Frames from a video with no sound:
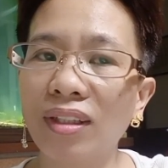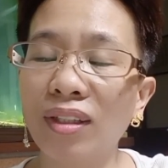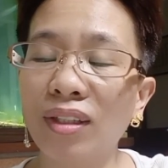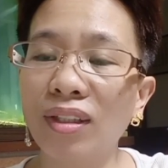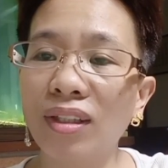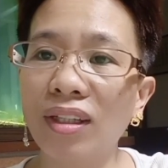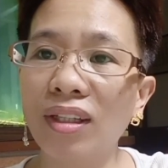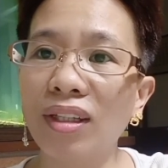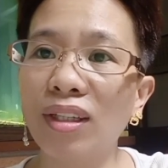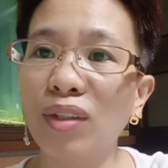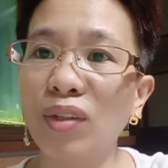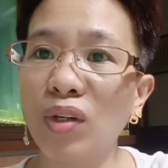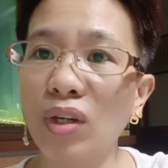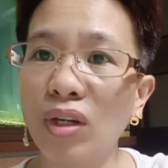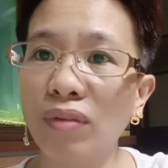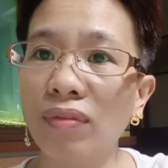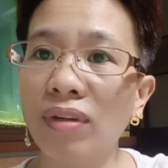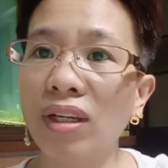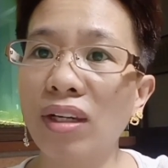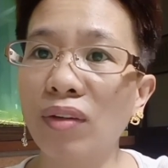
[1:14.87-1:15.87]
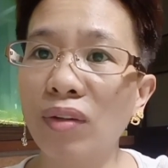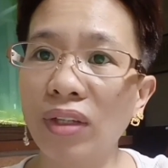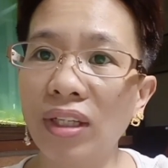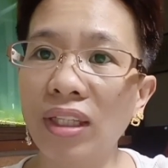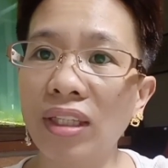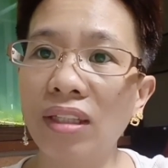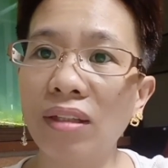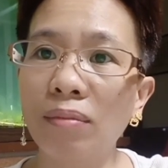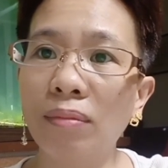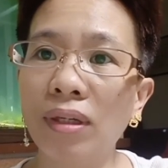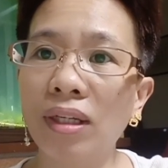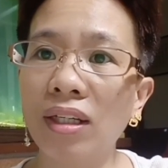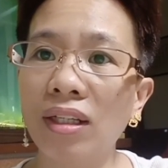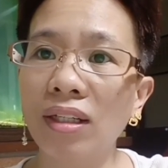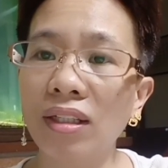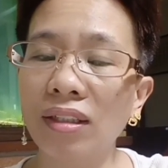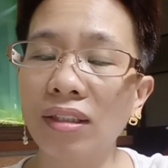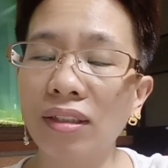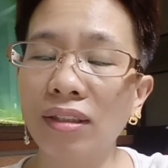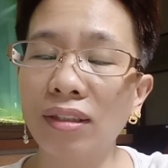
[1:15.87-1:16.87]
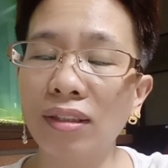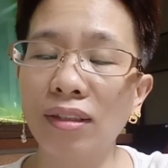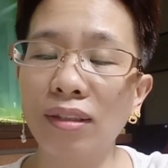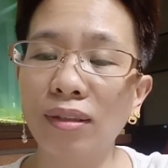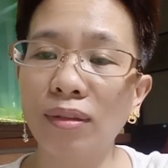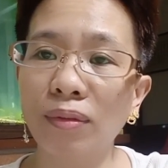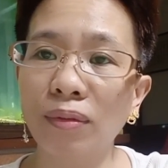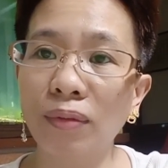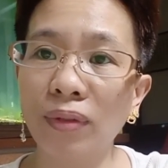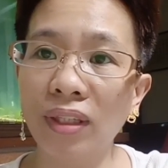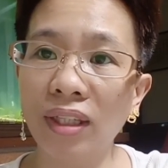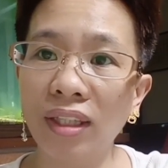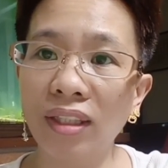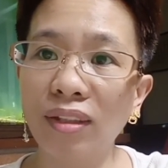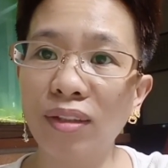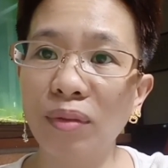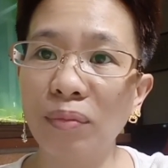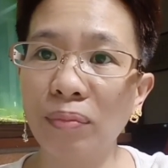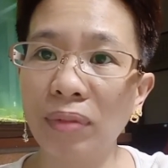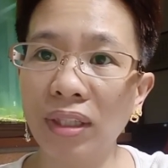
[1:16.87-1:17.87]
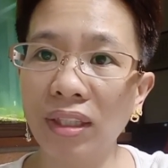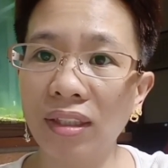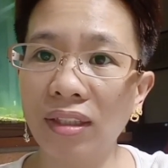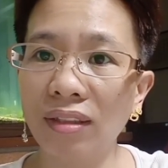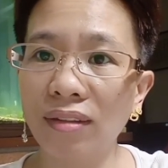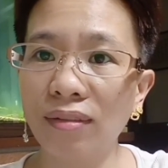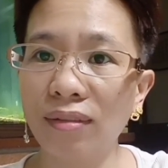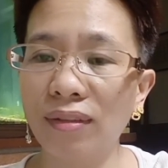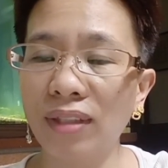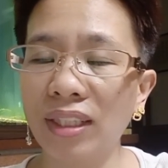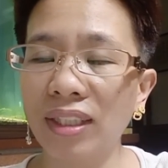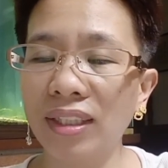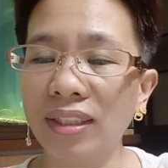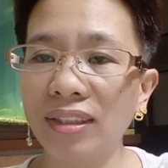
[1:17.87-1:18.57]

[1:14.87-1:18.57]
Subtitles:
and you have a loan in the bank, we need to pay that loan.